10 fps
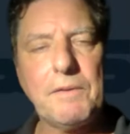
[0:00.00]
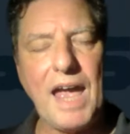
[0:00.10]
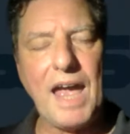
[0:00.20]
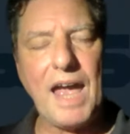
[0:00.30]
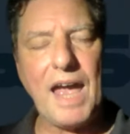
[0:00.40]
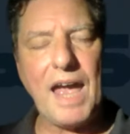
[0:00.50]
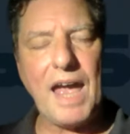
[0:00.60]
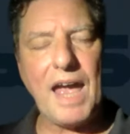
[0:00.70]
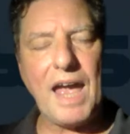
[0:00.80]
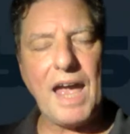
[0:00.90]
venture
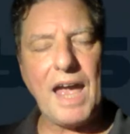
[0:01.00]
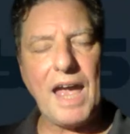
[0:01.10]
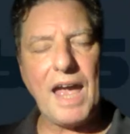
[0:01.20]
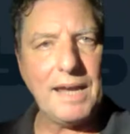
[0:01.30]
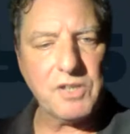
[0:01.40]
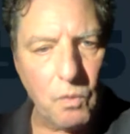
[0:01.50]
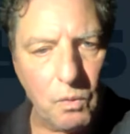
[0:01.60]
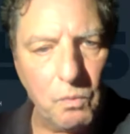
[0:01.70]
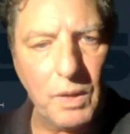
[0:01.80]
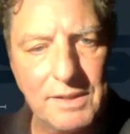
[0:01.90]
plays
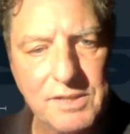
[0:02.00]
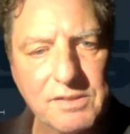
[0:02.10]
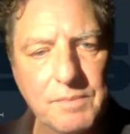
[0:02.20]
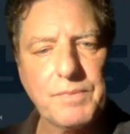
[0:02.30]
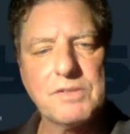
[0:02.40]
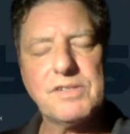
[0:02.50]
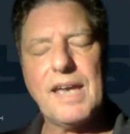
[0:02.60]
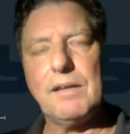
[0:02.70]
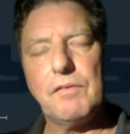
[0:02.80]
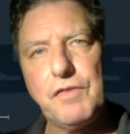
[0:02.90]
always the
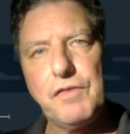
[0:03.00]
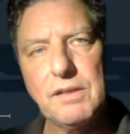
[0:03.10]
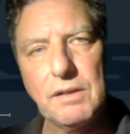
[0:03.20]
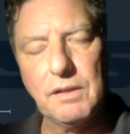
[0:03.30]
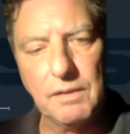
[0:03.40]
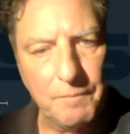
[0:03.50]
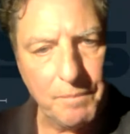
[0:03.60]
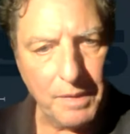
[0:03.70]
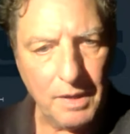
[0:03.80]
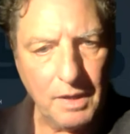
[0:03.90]
second fiddle
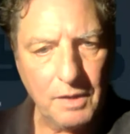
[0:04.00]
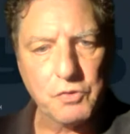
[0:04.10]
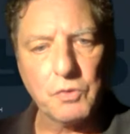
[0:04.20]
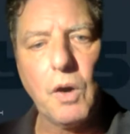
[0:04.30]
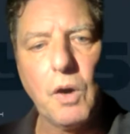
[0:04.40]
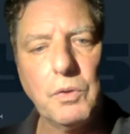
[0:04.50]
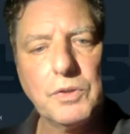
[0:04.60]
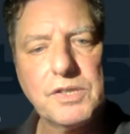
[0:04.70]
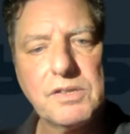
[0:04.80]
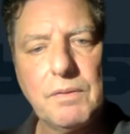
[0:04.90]
to the
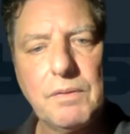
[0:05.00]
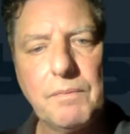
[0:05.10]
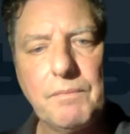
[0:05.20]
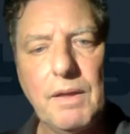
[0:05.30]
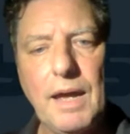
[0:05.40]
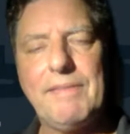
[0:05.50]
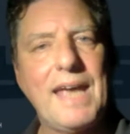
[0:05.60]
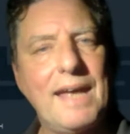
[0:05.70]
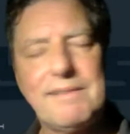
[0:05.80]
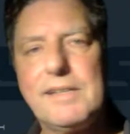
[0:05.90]
host, and
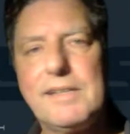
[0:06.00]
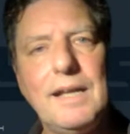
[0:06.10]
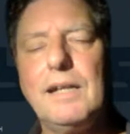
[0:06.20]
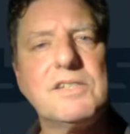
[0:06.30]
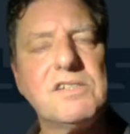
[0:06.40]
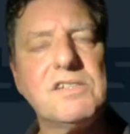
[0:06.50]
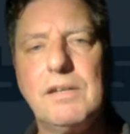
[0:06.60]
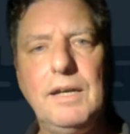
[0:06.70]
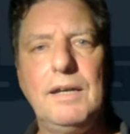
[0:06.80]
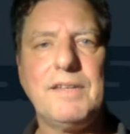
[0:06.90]
that kills
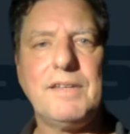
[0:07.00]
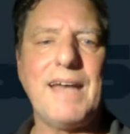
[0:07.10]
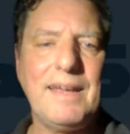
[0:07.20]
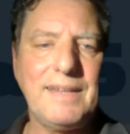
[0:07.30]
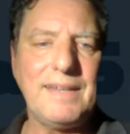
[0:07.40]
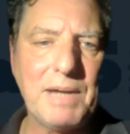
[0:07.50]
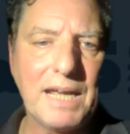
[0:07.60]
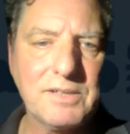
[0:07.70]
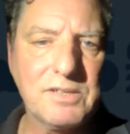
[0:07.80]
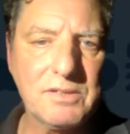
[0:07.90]
the
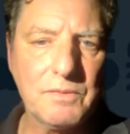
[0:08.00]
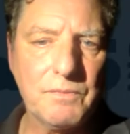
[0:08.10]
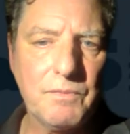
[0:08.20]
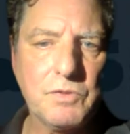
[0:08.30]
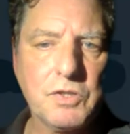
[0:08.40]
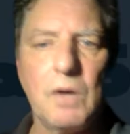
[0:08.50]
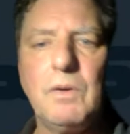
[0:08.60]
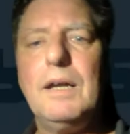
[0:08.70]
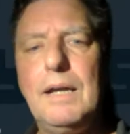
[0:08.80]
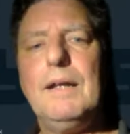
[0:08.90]
dynamics.
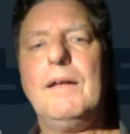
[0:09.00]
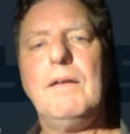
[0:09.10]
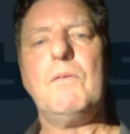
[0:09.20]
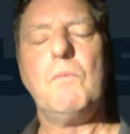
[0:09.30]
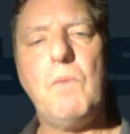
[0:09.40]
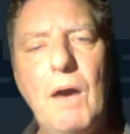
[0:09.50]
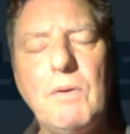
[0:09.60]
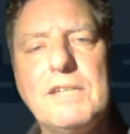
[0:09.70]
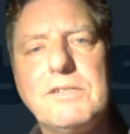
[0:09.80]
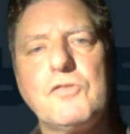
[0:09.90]
So how
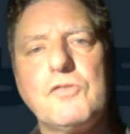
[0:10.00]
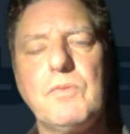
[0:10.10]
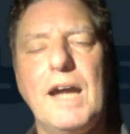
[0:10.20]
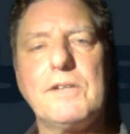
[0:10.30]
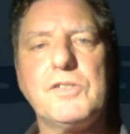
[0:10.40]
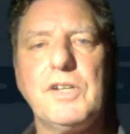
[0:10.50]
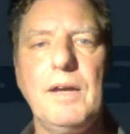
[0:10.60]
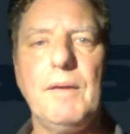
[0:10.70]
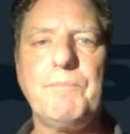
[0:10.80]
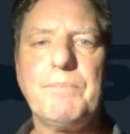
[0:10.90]
is the structure?
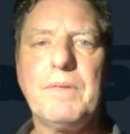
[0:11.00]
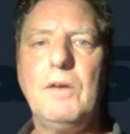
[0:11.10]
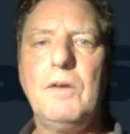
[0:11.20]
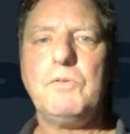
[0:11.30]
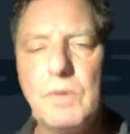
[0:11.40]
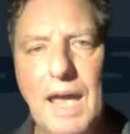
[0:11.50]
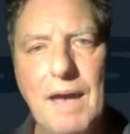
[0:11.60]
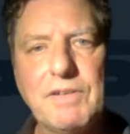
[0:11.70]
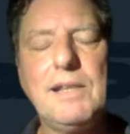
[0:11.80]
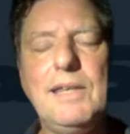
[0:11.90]
Do they have
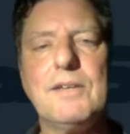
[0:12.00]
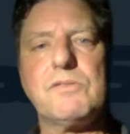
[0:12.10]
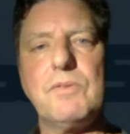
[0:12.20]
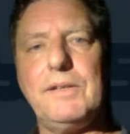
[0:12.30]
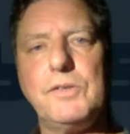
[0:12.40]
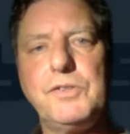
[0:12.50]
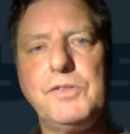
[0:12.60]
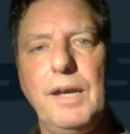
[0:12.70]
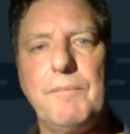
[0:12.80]
a clear strategy?